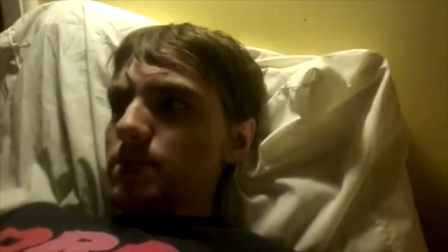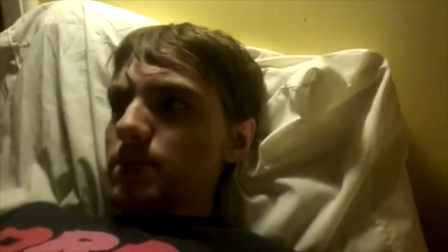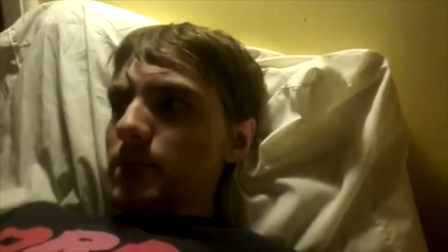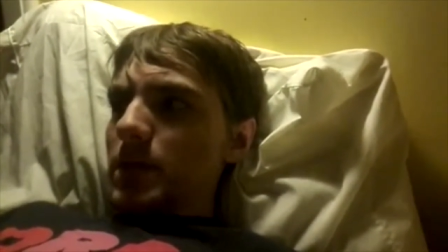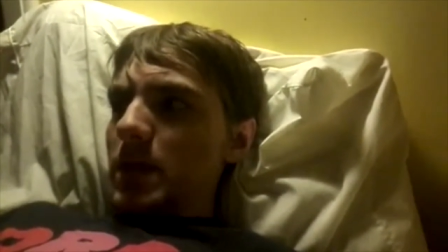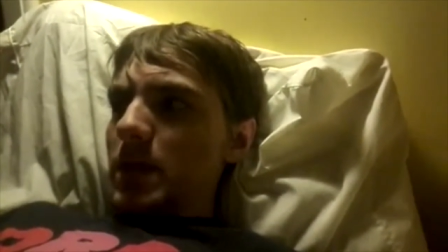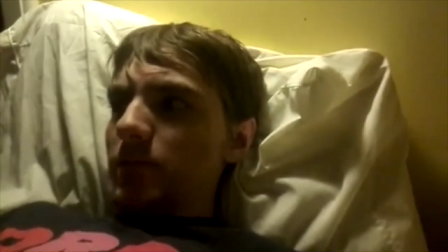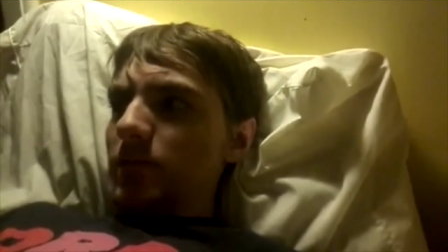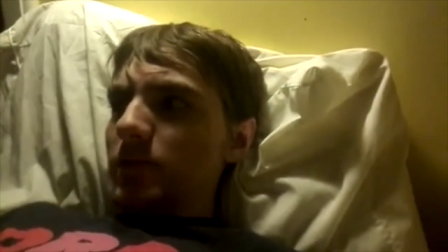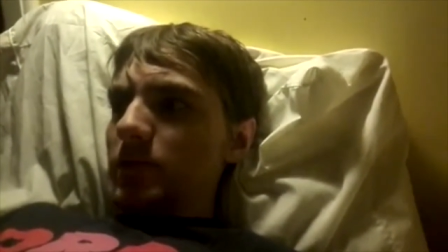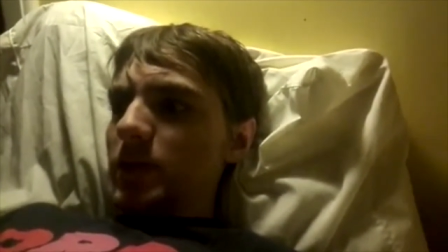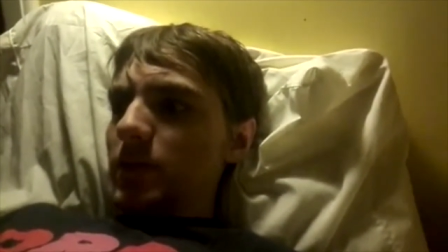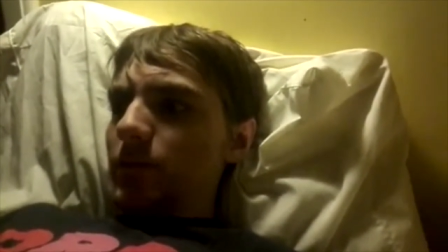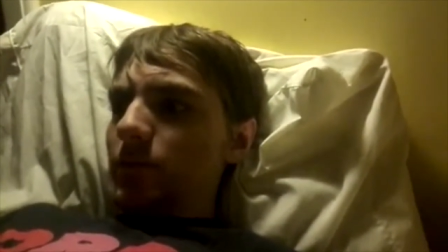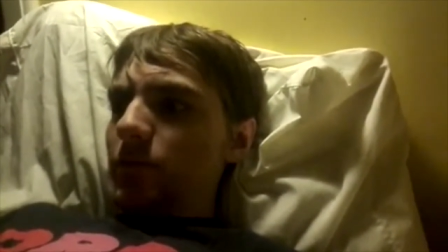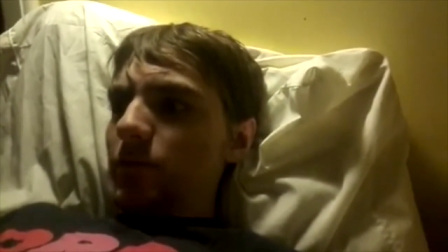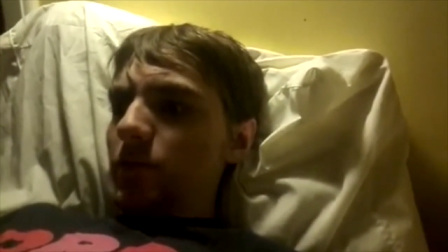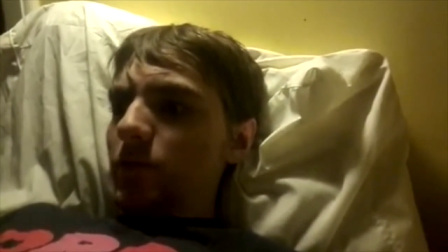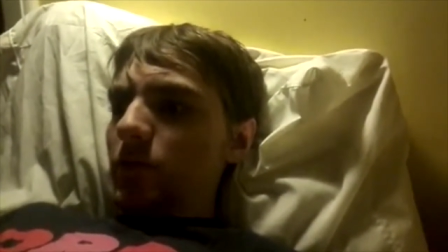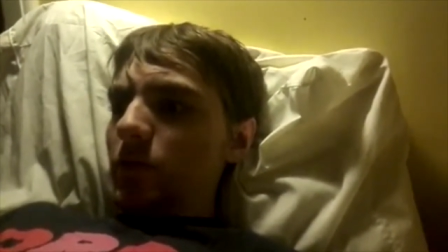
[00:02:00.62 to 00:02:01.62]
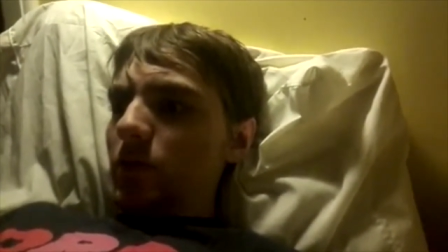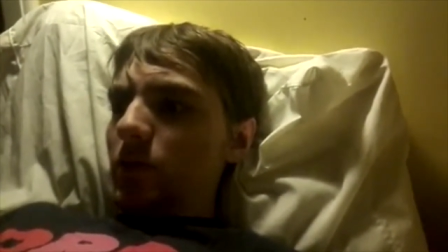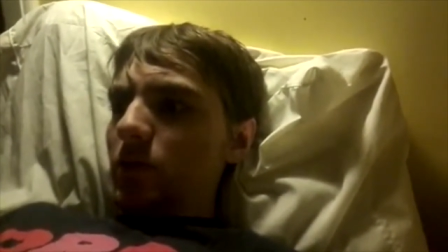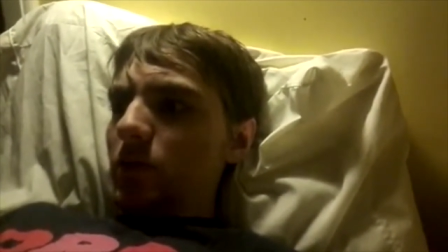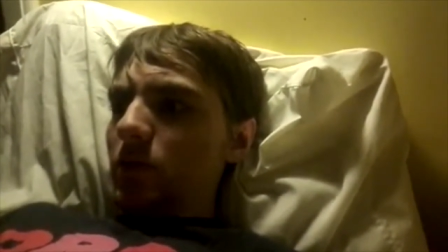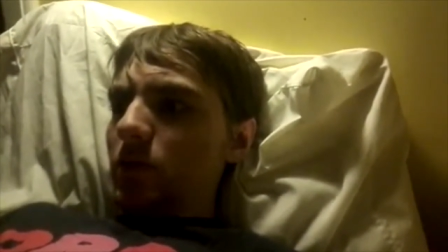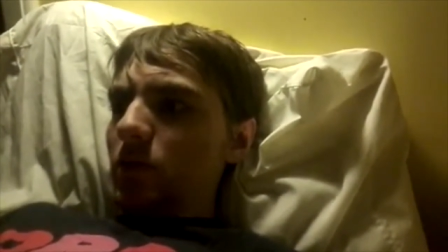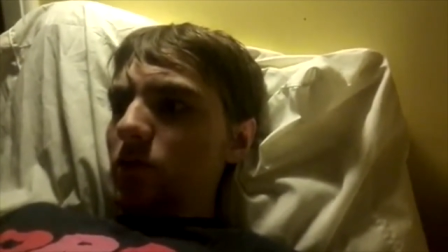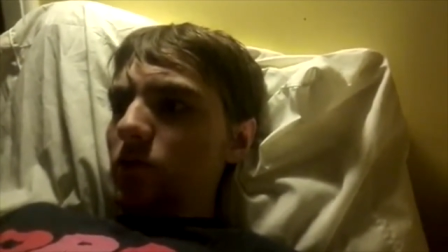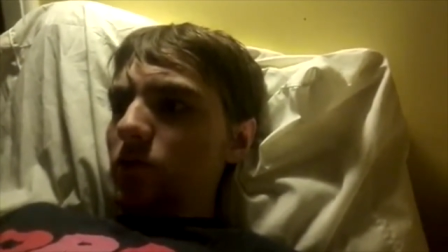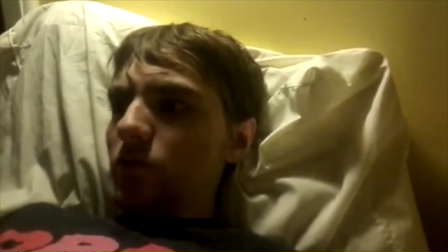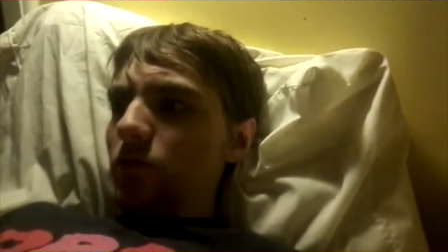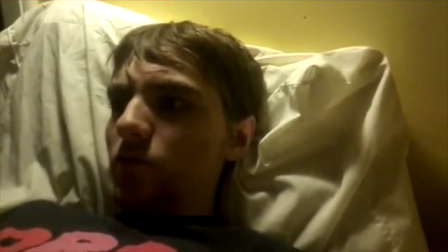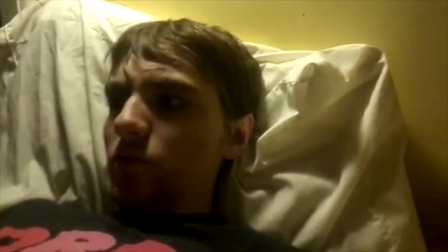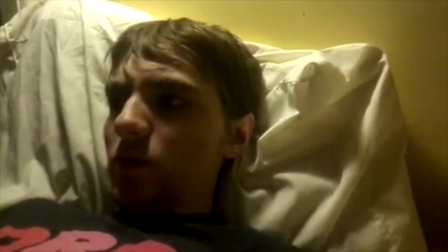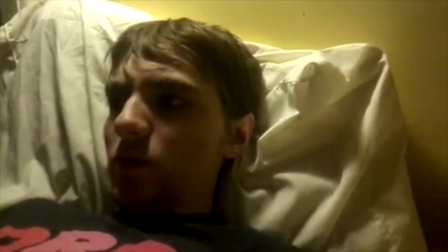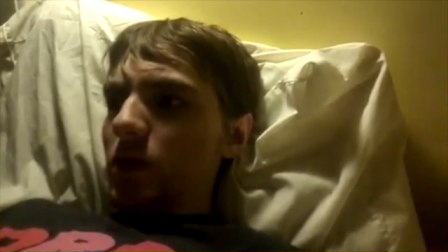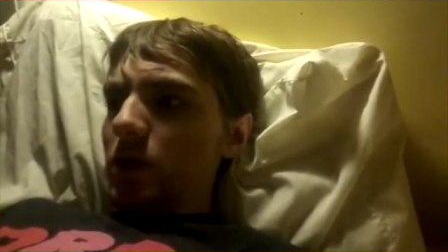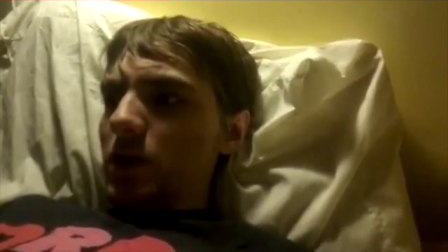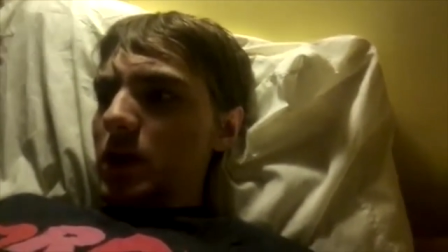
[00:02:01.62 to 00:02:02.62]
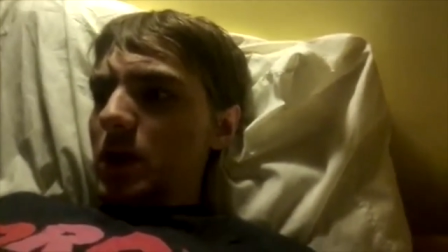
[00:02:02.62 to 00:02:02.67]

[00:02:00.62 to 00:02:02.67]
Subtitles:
Haven't slept for over 48